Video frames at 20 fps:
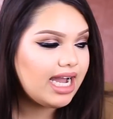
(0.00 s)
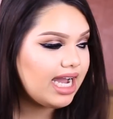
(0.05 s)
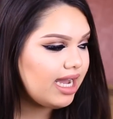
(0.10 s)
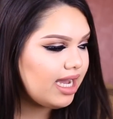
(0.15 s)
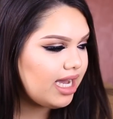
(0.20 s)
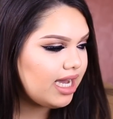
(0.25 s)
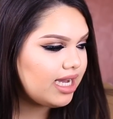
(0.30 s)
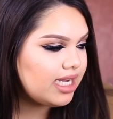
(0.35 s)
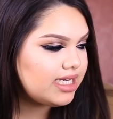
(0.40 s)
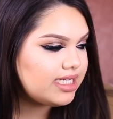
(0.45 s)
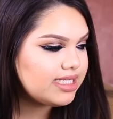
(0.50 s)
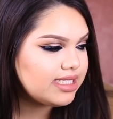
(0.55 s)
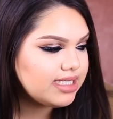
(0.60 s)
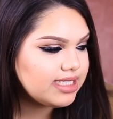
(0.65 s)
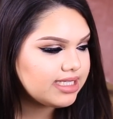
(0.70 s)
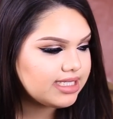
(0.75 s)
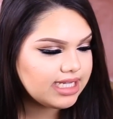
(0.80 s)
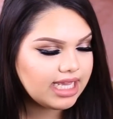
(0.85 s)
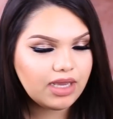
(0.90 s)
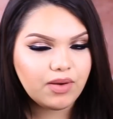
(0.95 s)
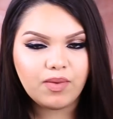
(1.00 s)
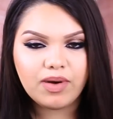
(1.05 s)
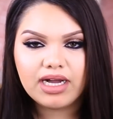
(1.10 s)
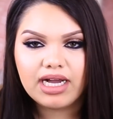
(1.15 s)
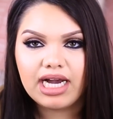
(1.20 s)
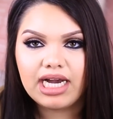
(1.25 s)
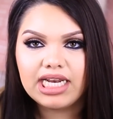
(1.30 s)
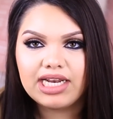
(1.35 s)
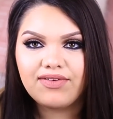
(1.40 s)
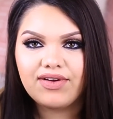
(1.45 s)
Uh, it doesn't say what
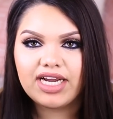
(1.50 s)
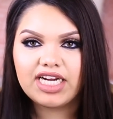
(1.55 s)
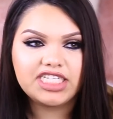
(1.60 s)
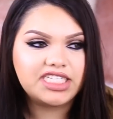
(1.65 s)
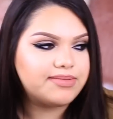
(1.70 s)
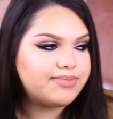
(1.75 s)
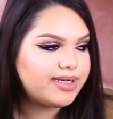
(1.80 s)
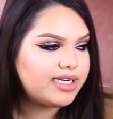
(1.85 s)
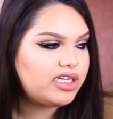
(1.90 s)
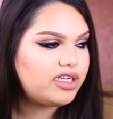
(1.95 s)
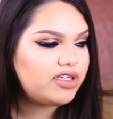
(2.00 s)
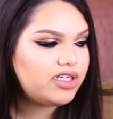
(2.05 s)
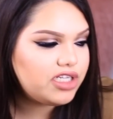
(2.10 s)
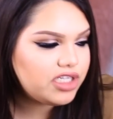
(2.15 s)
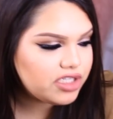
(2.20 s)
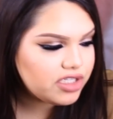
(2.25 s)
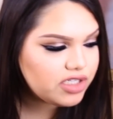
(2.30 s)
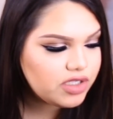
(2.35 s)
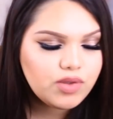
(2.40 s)
kind of hairspray you need to